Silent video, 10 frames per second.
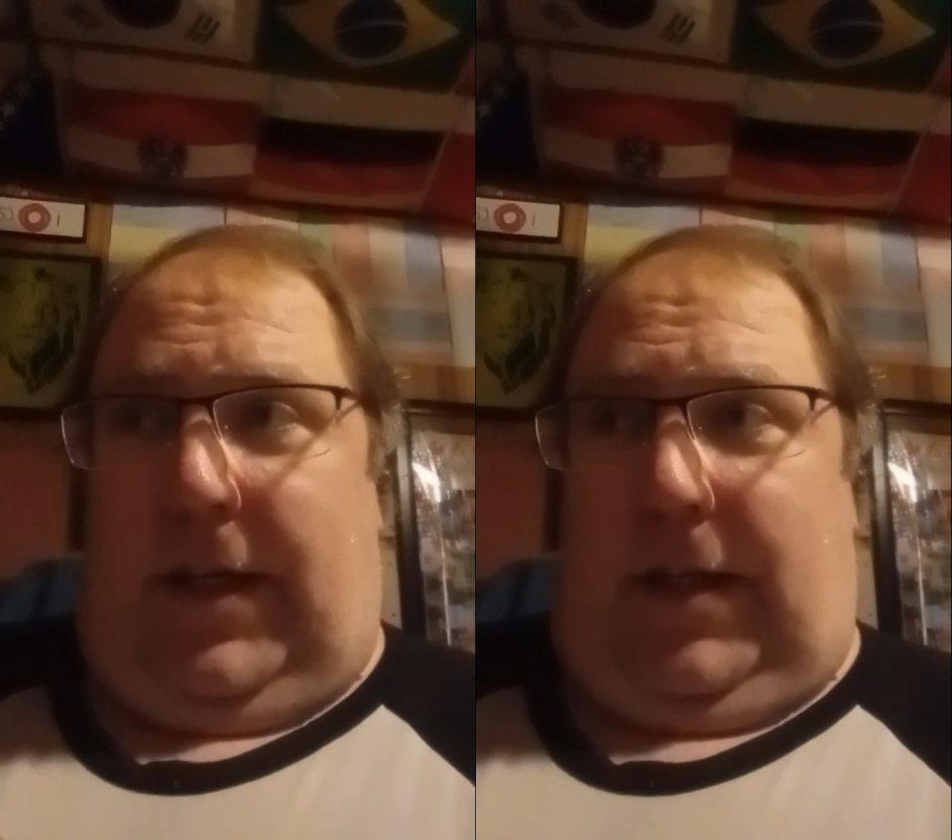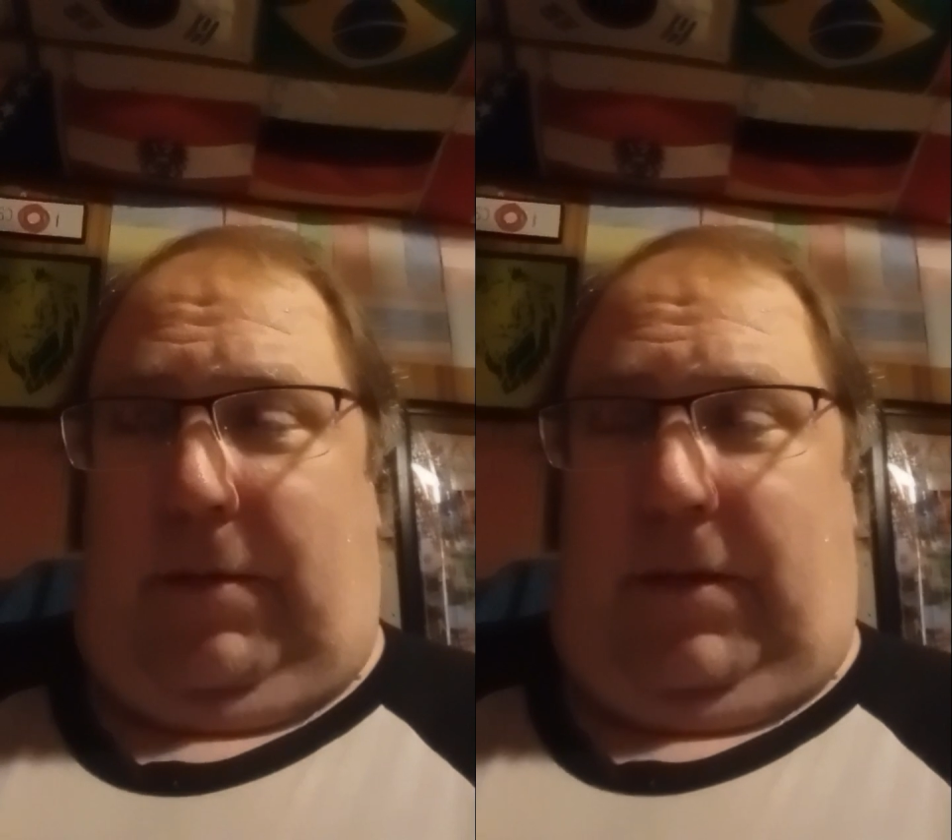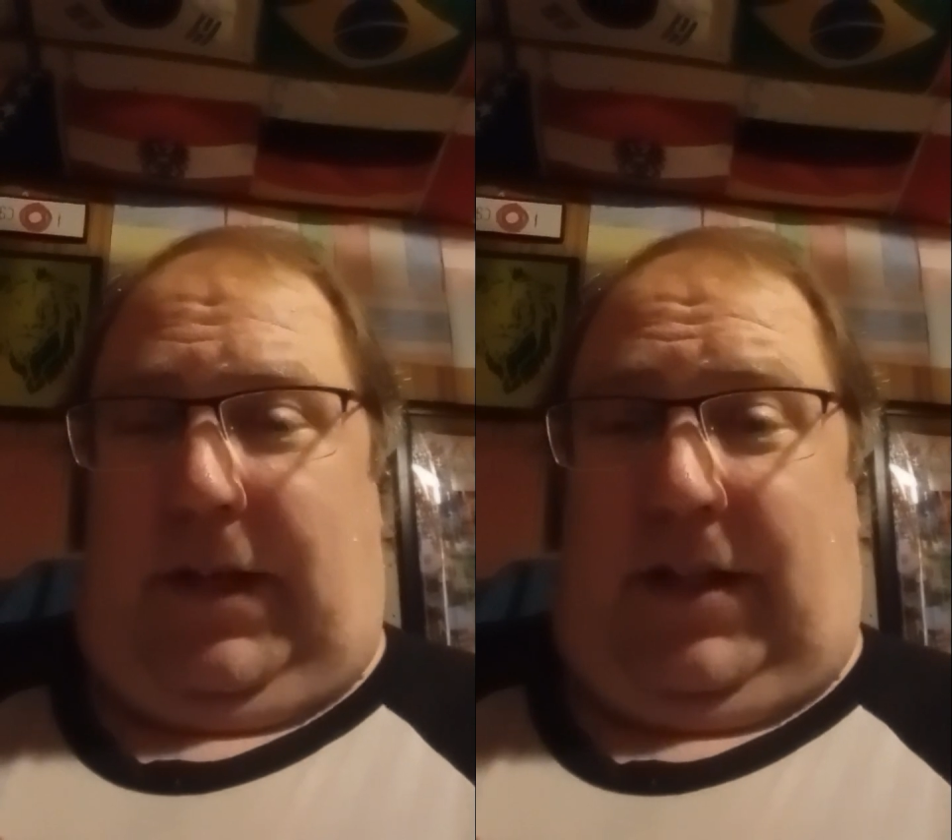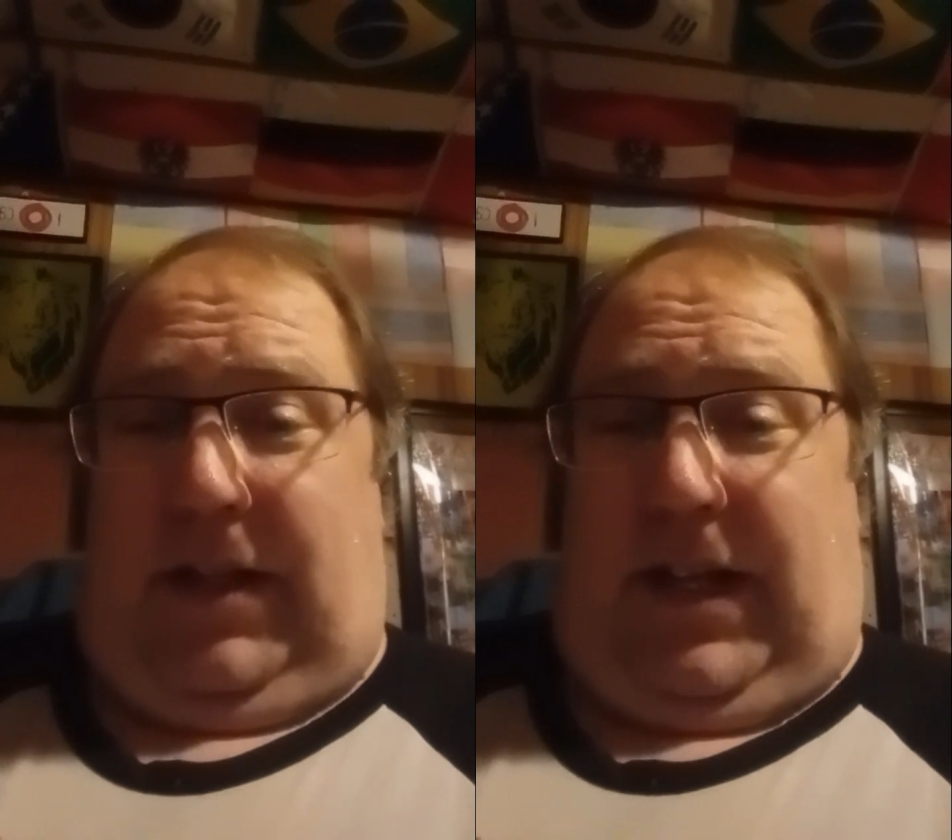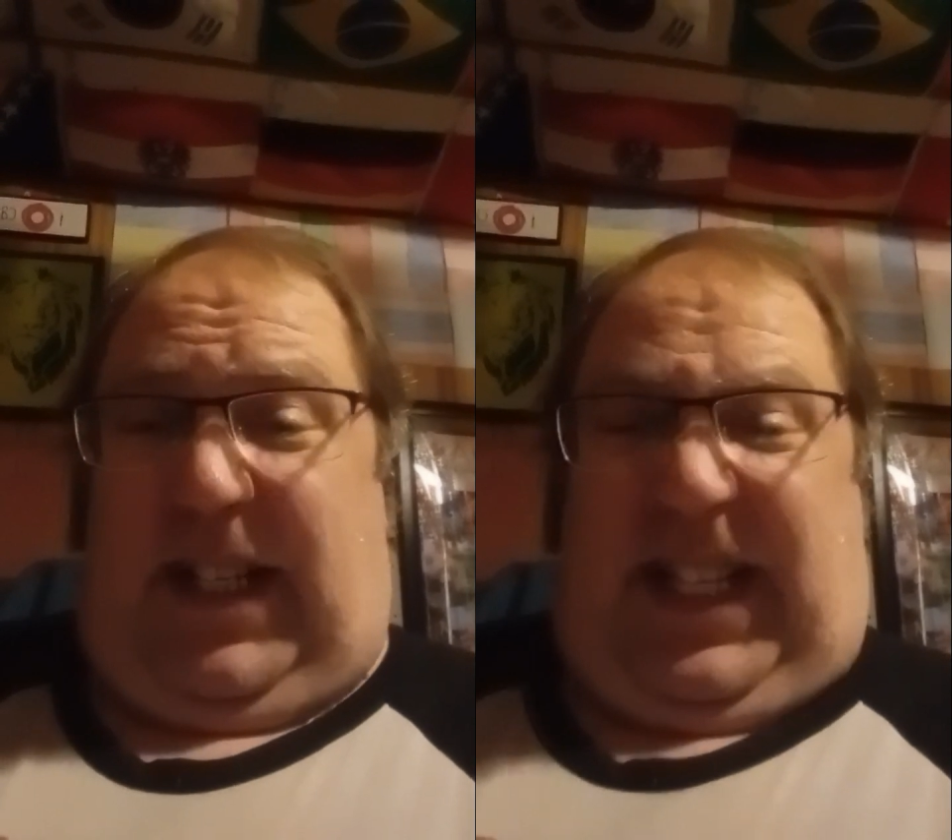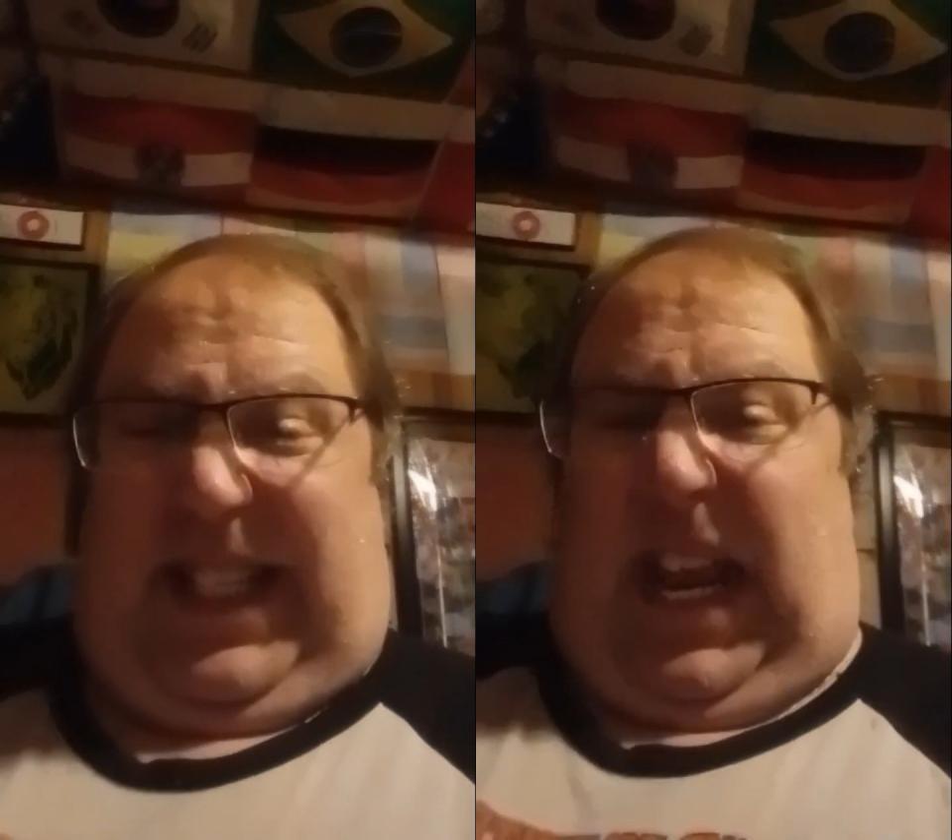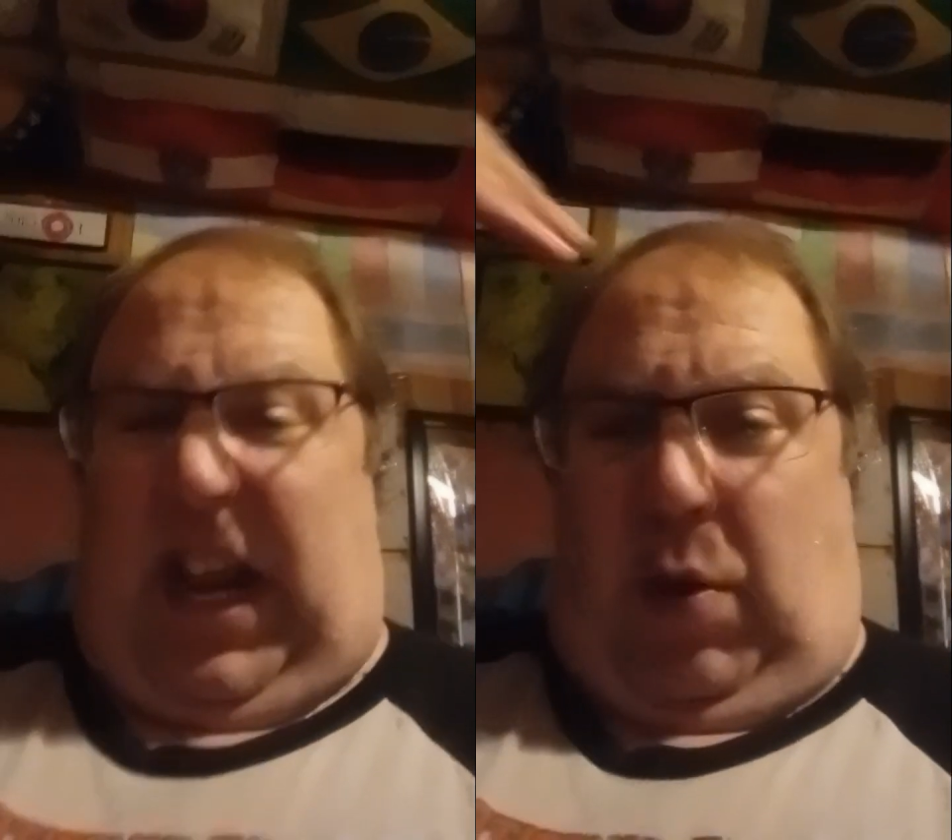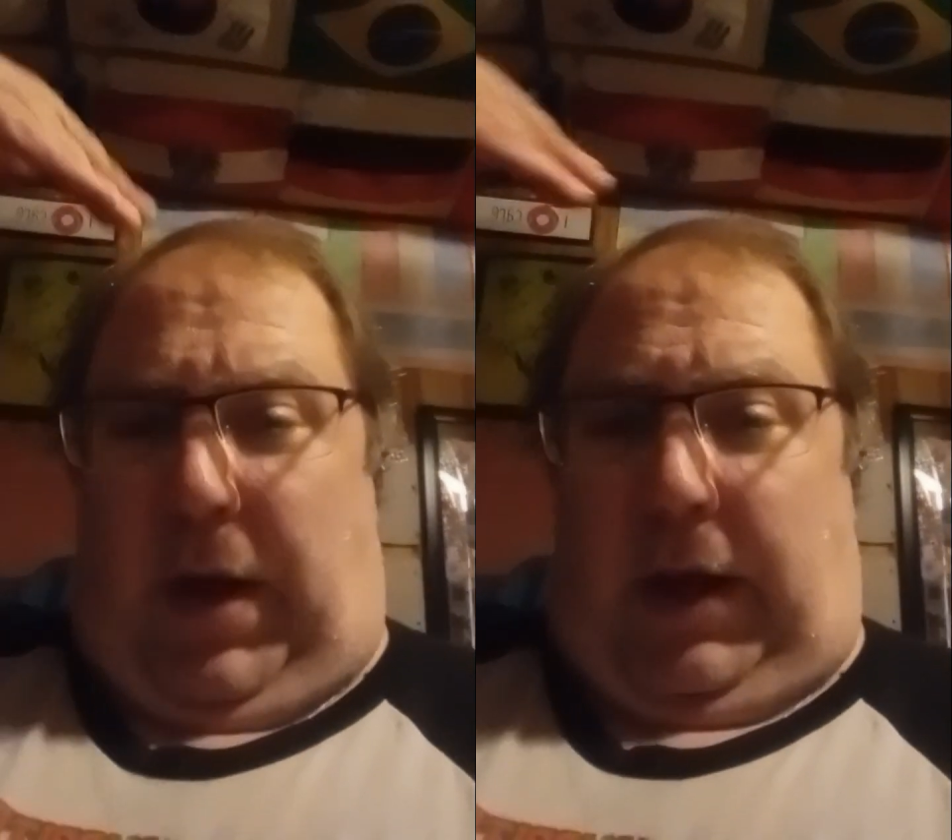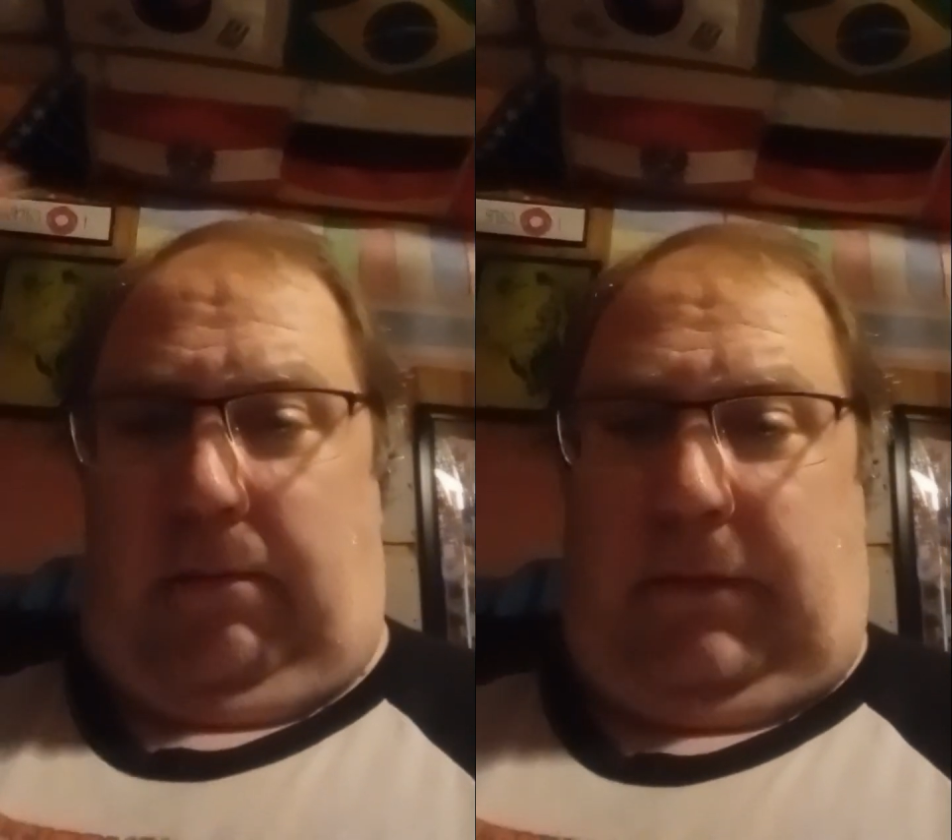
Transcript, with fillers: i would be like telling that, get out of the way,